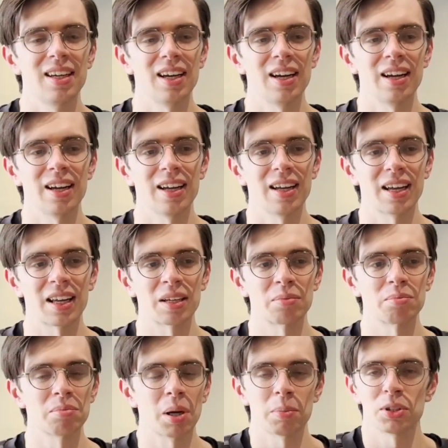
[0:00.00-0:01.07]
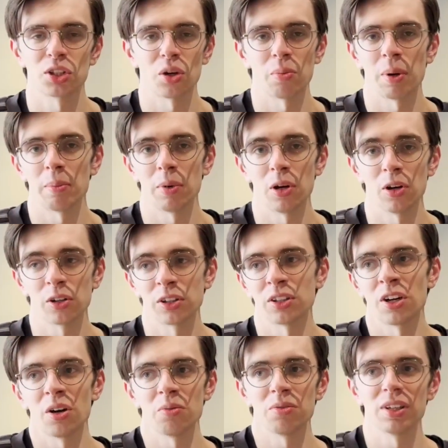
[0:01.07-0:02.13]
and publish it on my blog
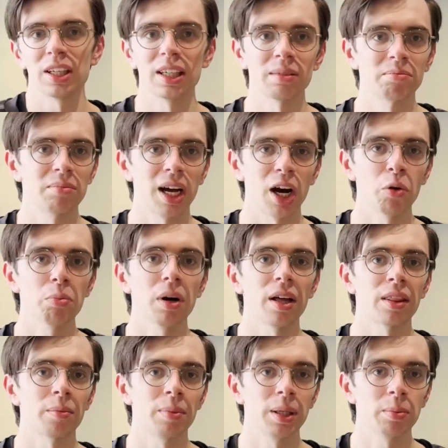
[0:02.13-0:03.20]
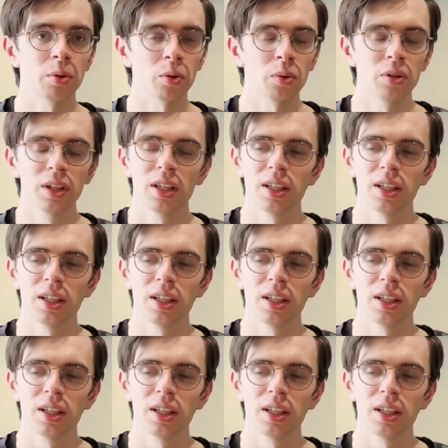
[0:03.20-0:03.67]
and hopefully help other people.